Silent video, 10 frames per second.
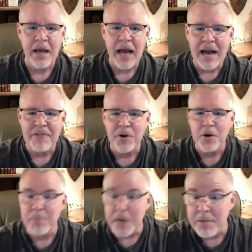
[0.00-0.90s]
I've
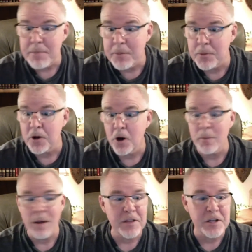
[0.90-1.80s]
heard many people talk
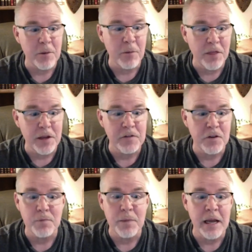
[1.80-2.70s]
about the terrible things
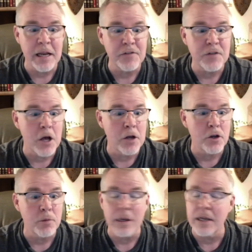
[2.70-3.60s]
this man has done
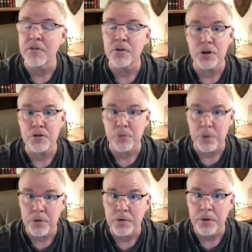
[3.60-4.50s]
to believers in
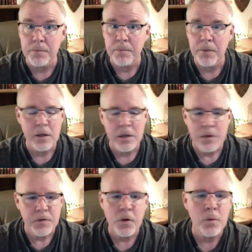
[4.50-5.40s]
Jerusalem."
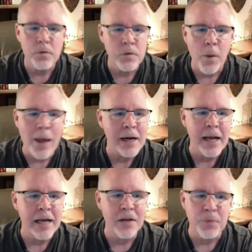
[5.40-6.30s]
So
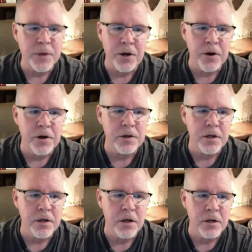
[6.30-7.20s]
Ananias, when he heard
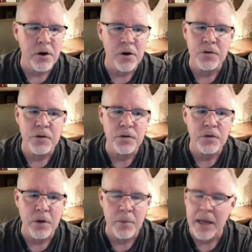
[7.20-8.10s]

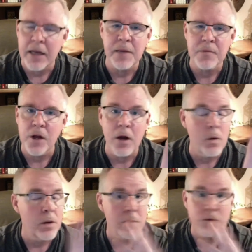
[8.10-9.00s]
Tarsus, a man named
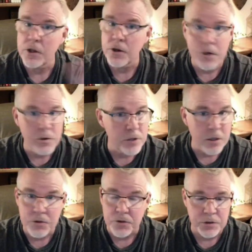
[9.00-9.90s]
Saul, is under no
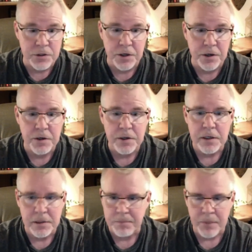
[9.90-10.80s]
delusions here.
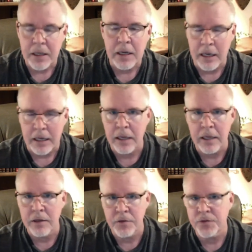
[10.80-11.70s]
He
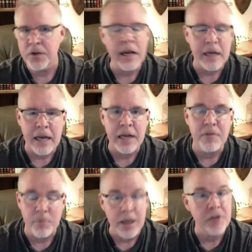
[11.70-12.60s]
it's secondhand
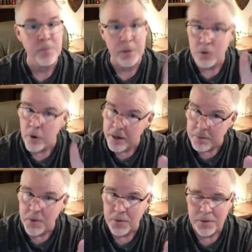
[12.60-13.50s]
information, but it's
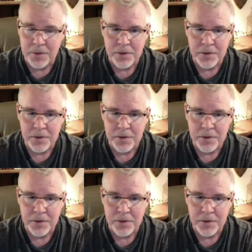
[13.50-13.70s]
credible.